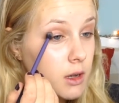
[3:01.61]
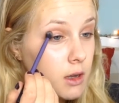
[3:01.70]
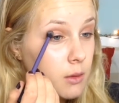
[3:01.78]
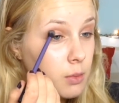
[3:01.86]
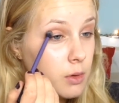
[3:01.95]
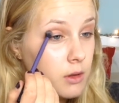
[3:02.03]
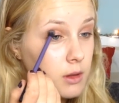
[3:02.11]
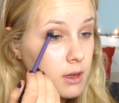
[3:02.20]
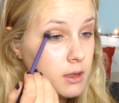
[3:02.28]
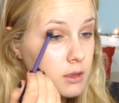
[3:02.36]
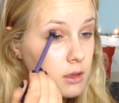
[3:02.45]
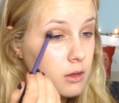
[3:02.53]
to put
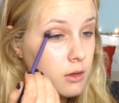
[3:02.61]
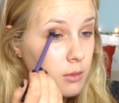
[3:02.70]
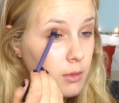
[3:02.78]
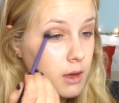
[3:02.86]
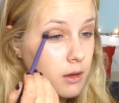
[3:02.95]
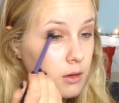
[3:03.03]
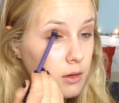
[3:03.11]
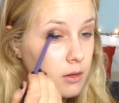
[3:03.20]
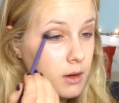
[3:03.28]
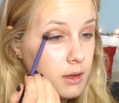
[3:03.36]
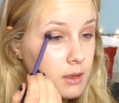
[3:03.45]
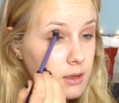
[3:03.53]
this through my
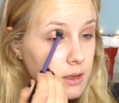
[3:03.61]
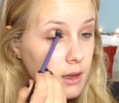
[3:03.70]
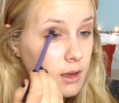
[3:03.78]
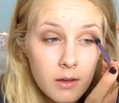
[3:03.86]
crease.